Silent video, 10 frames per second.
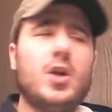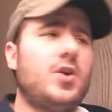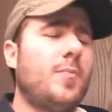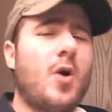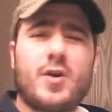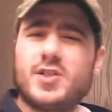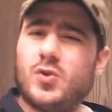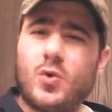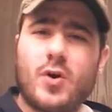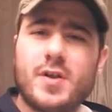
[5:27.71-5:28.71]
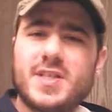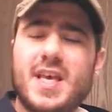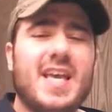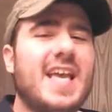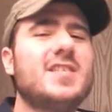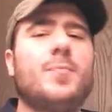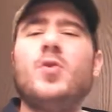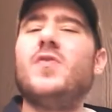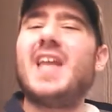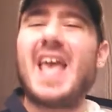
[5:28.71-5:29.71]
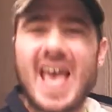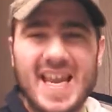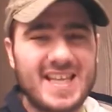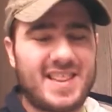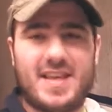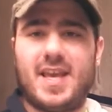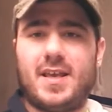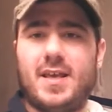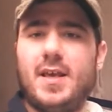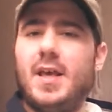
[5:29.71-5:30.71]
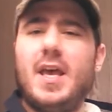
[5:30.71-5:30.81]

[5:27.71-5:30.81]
DeMarcus Lawrence, he hasn't proven anything.